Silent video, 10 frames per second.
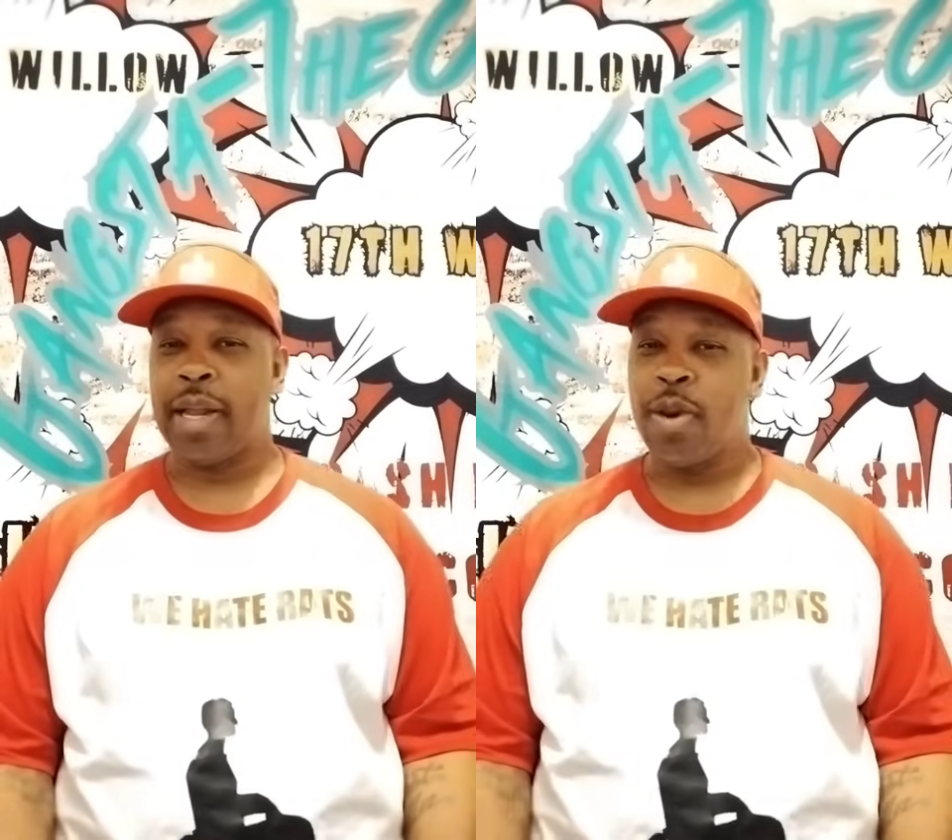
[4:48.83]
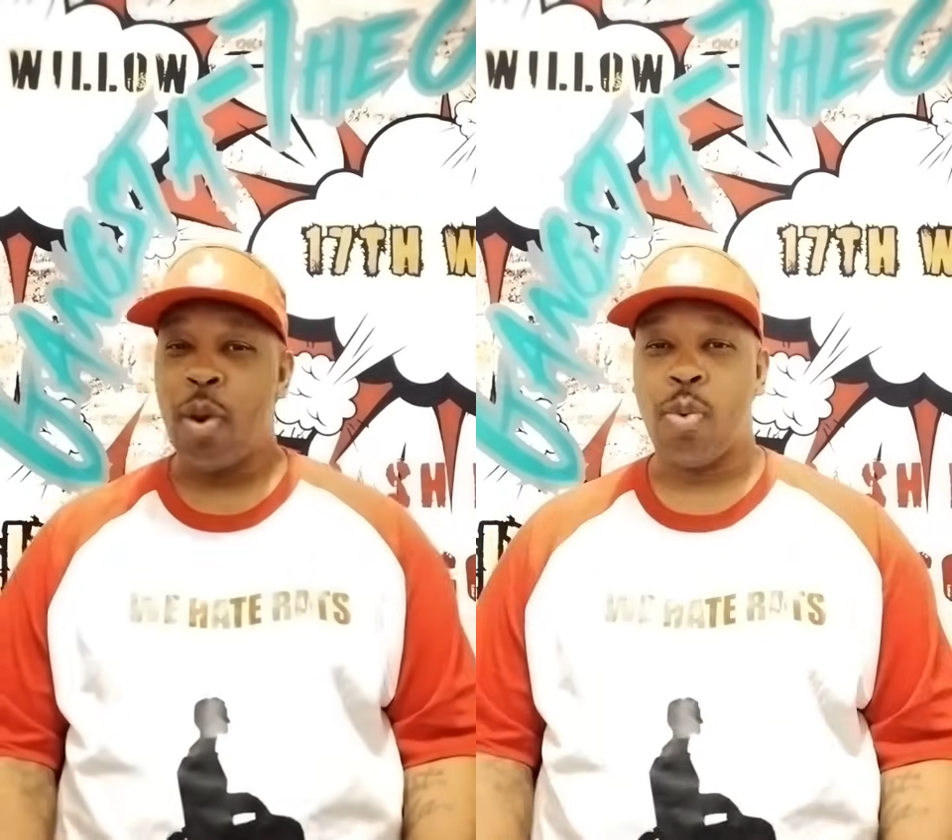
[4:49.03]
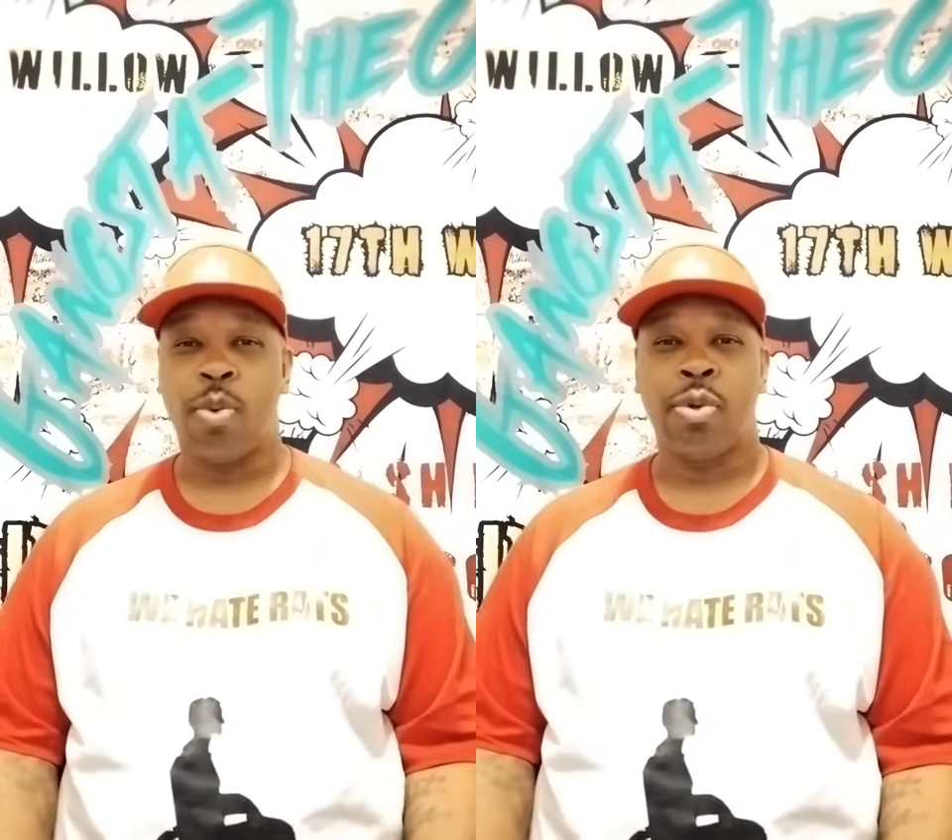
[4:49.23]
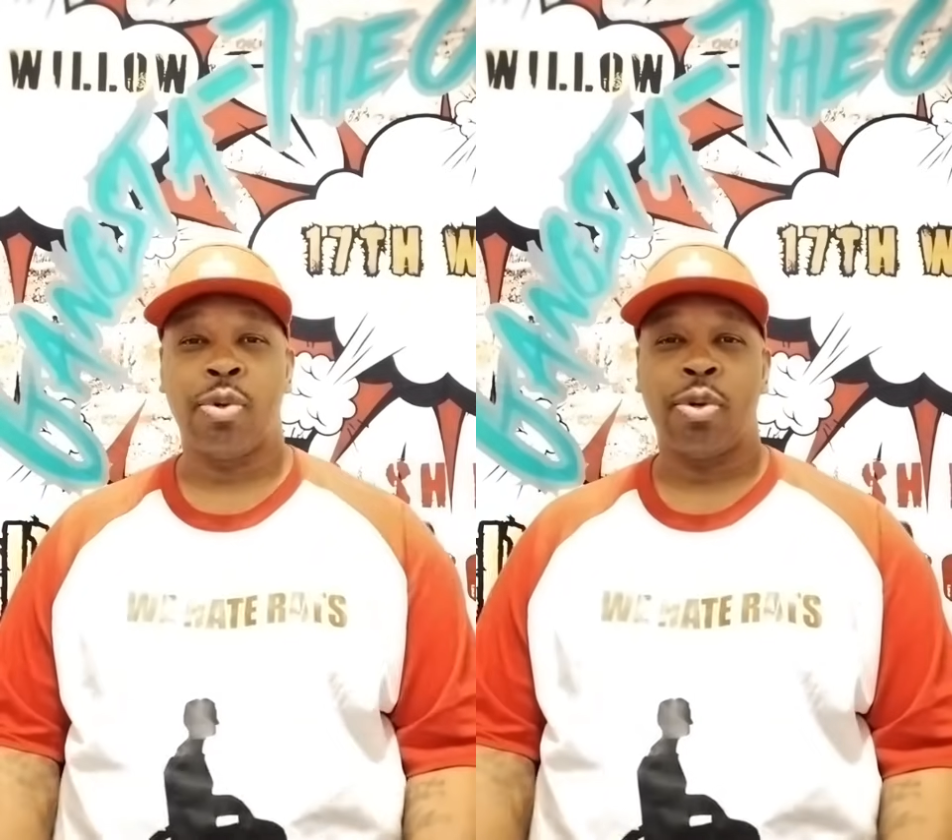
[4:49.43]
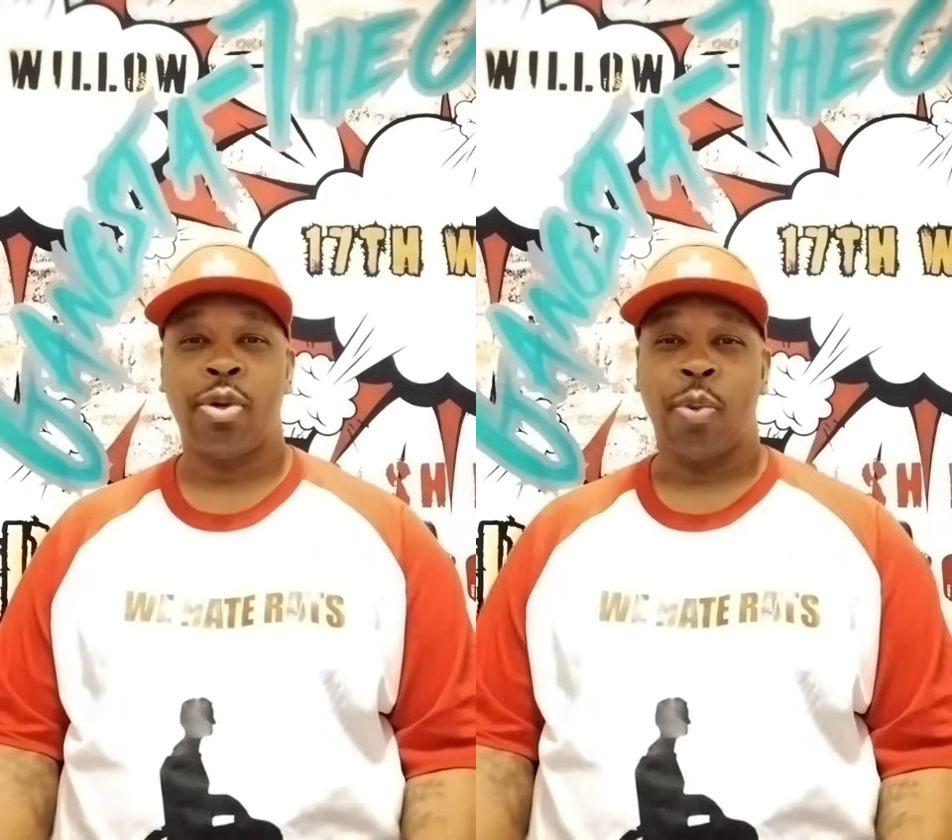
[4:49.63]
know
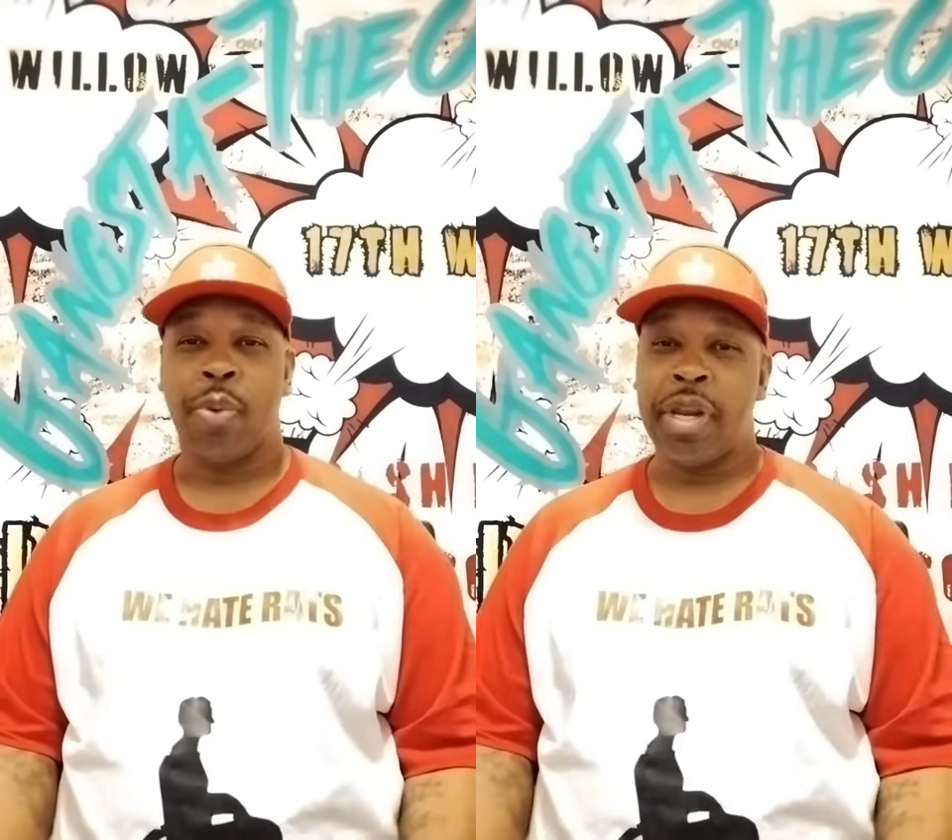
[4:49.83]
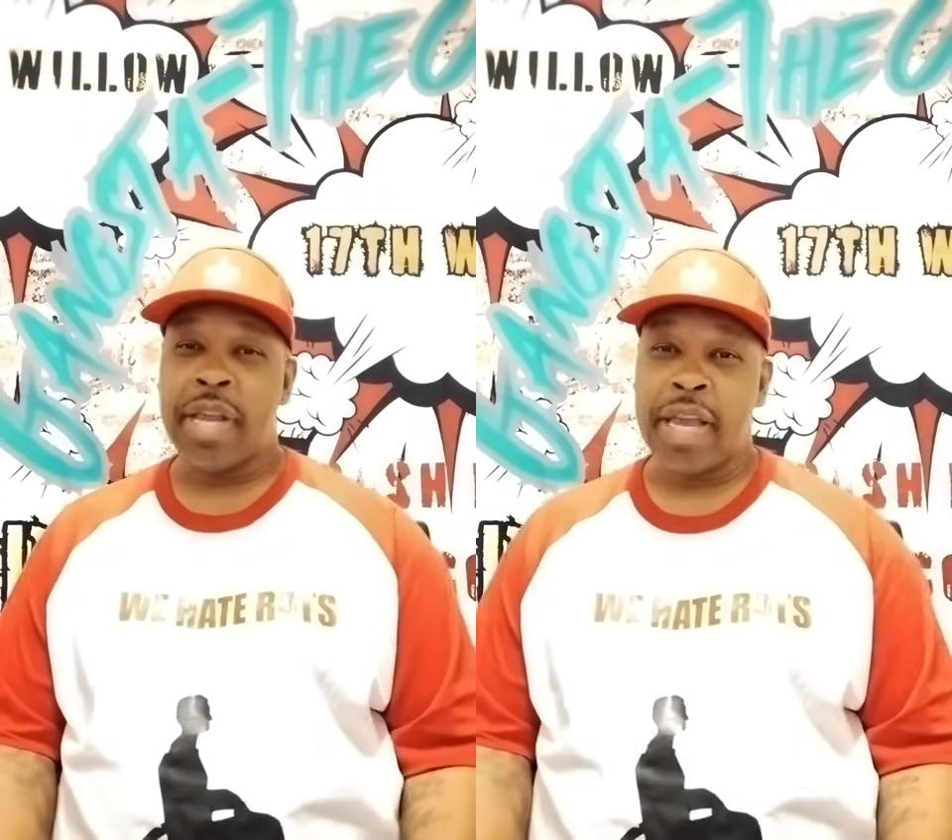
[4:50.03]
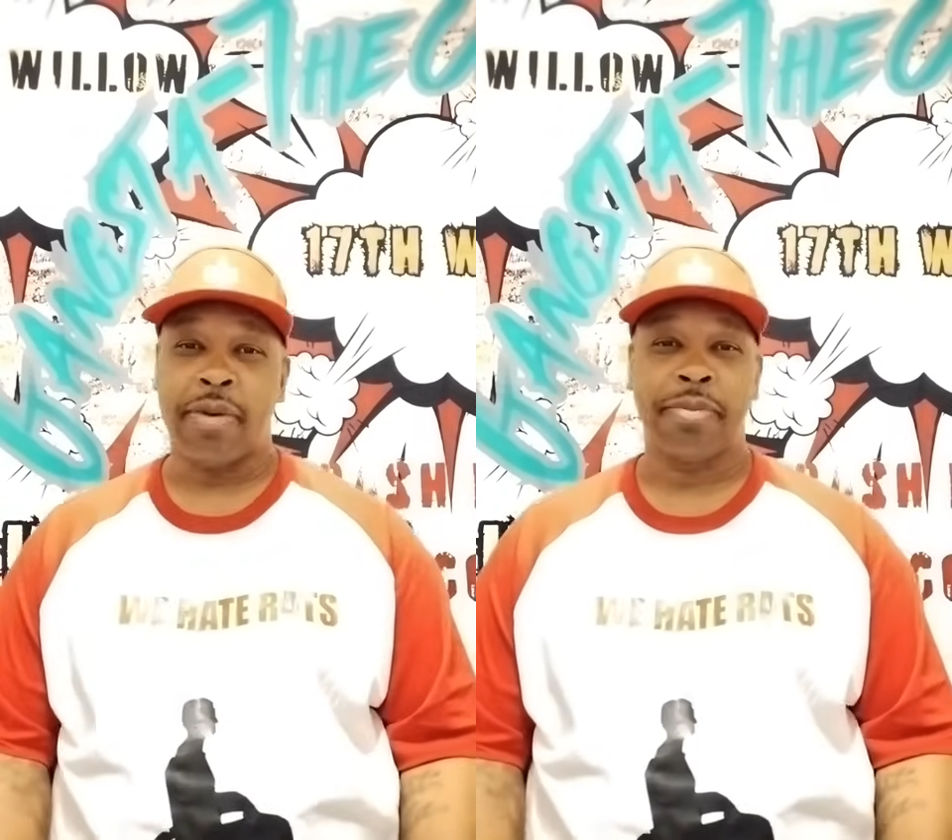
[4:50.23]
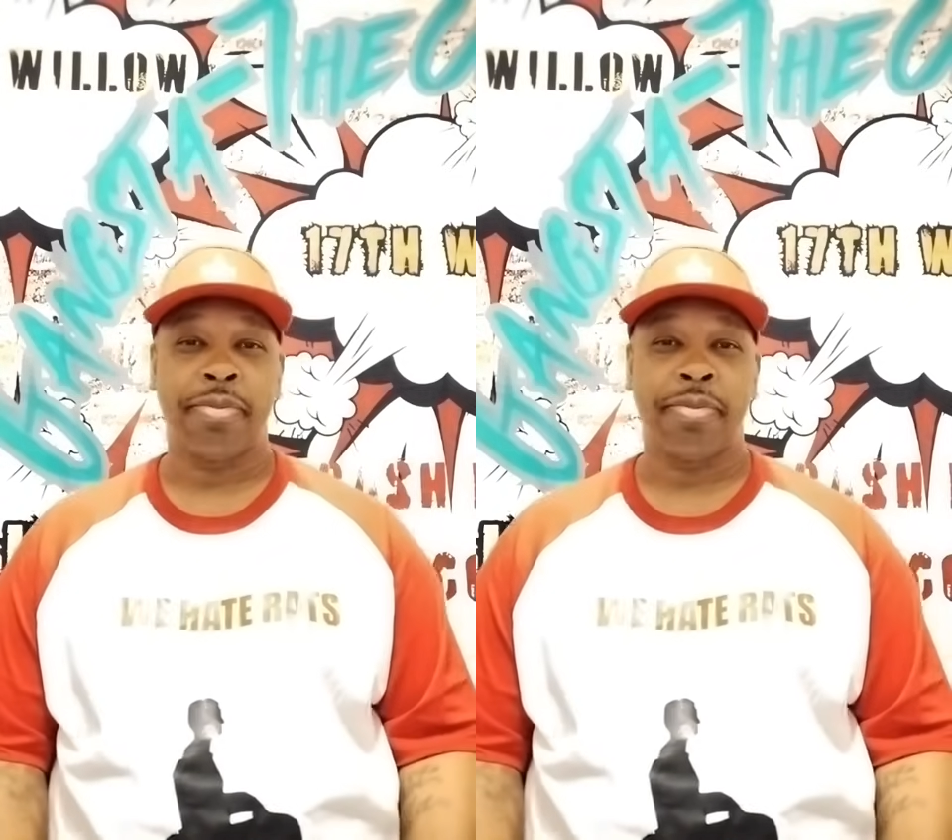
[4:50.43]
we need them.